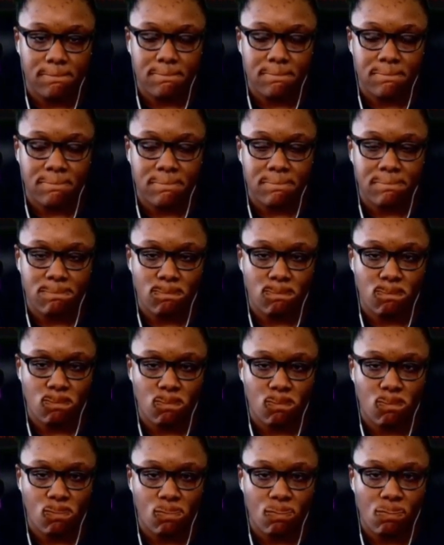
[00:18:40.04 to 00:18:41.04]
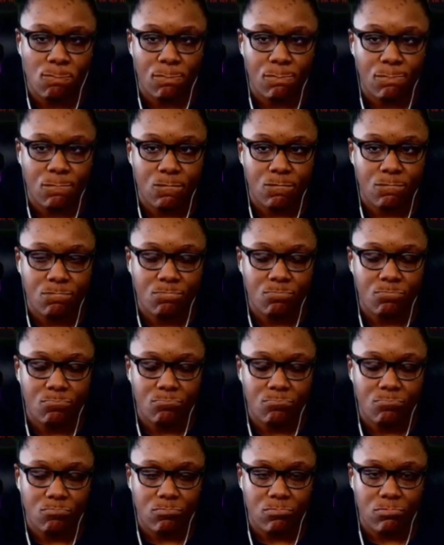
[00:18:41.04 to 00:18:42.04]

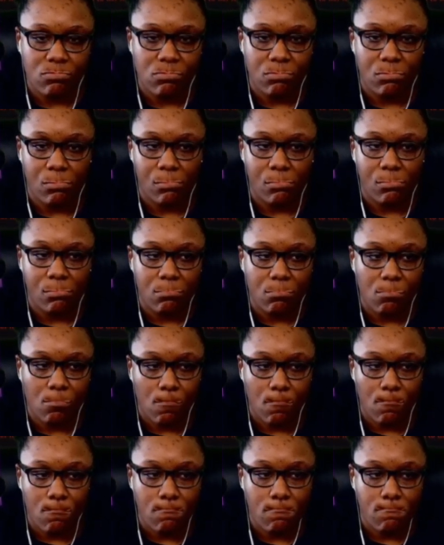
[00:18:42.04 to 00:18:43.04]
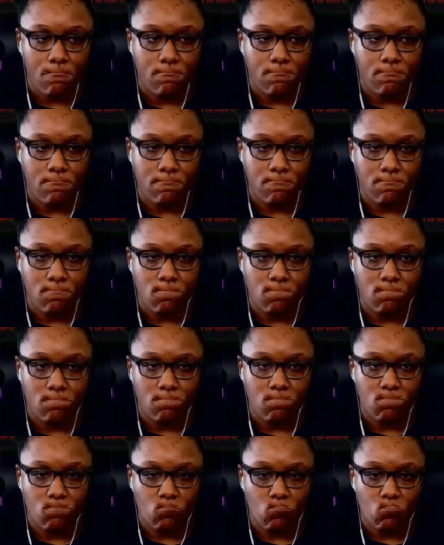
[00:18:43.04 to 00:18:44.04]

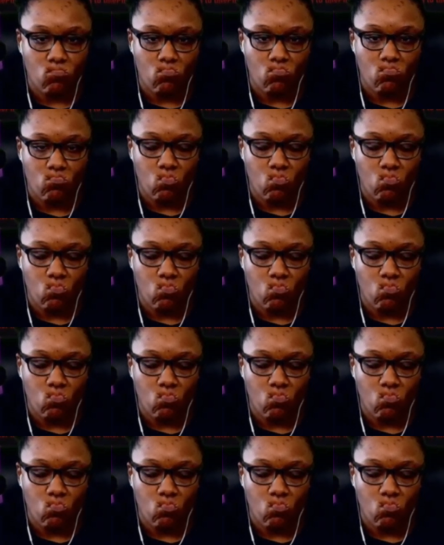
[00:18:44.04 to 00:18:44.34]
(no one is talking)